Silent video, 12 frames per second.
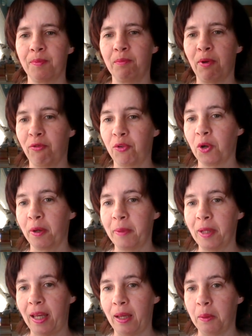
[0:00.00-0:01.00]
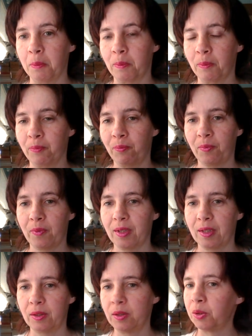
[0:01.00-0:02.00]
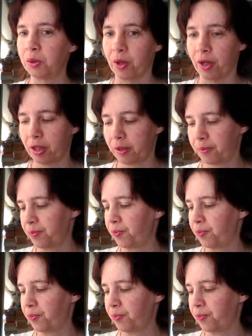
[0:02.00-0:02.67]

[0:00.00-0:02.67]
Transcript: before it became New York.